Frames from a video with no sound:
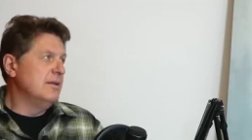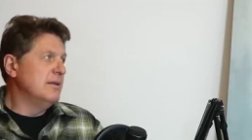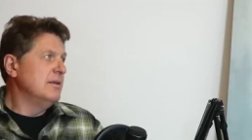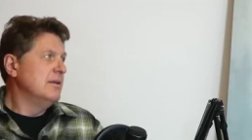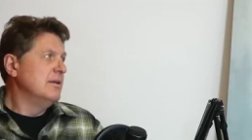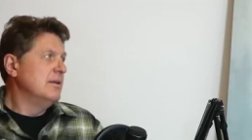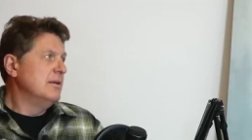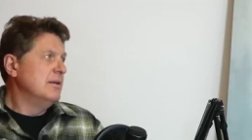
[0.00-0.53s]

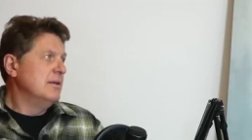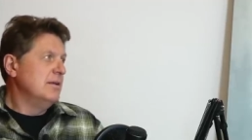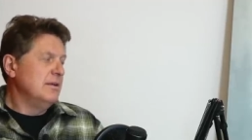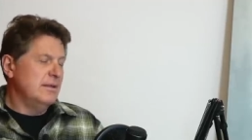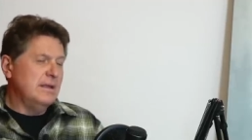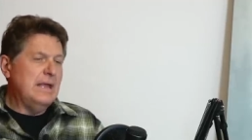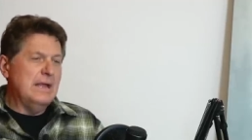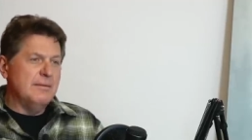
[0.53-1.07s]
affordable cars in
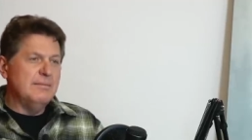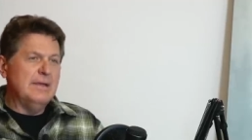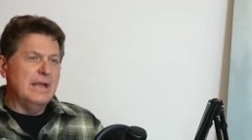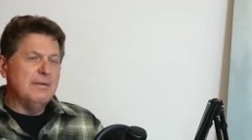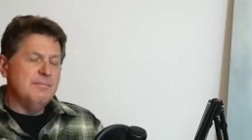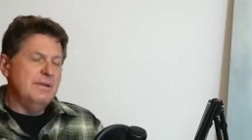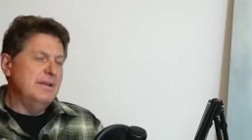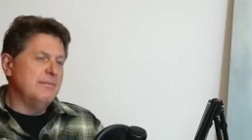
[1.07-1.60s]
the yeah, UK, yeah,
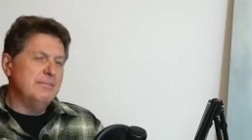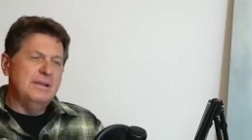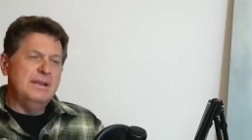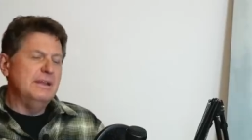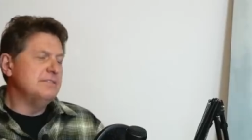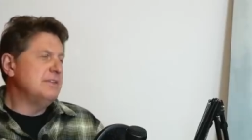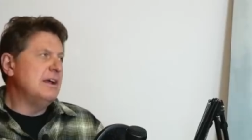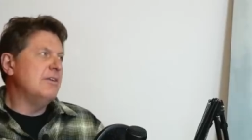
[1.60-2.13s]
other than like Mini
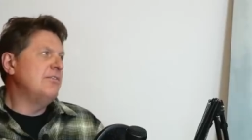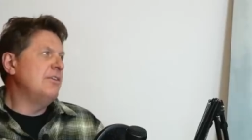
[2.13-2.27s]
is now a